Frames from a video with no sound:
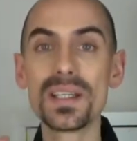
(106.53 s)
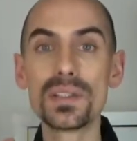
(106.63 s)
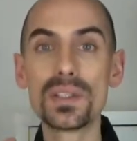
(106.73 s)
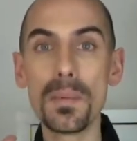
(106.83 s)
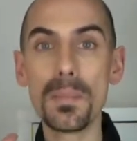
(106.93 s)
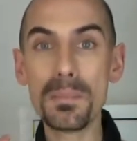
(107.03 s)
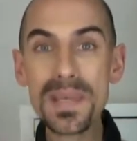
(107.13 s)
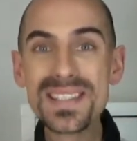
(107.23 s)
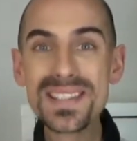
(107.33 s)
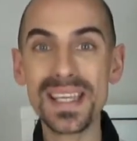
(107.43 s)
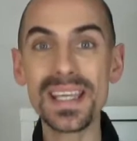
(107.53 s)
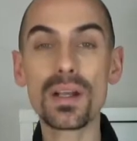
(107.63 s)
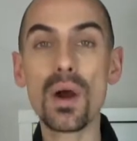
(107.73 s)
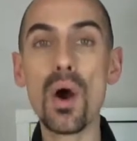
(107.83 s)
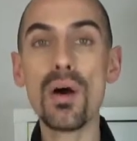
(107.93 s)
the
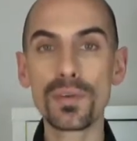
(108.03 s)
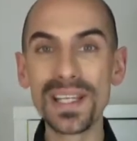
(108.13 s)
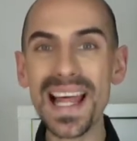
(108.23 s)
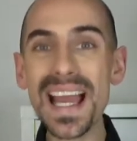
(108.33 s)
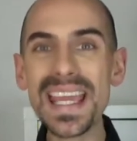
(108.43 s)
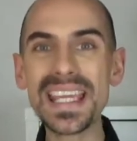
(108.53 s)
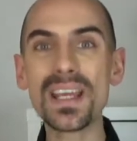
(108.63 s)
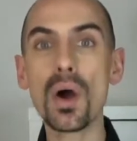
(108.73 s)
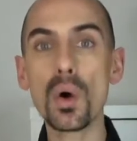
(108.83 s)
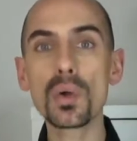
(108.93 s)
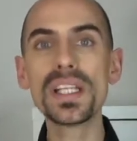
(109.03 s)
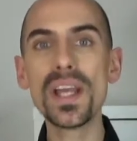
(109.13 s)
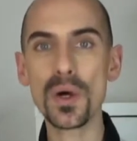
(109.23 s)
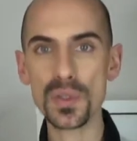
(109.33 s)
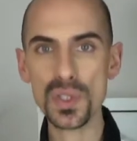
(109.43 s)
mistake of relying only
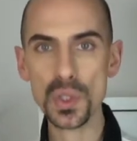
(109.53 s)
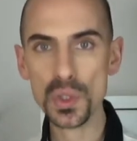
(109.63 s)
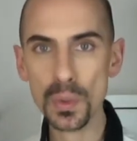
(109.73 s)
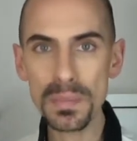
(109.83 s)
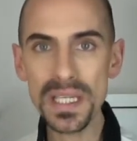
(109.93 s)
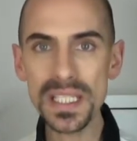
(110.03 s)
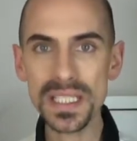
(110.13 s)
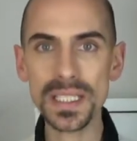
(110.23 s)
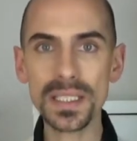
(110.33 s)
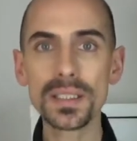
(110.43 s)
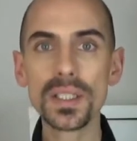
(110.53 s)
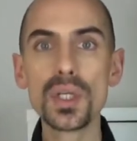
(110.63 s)
on social media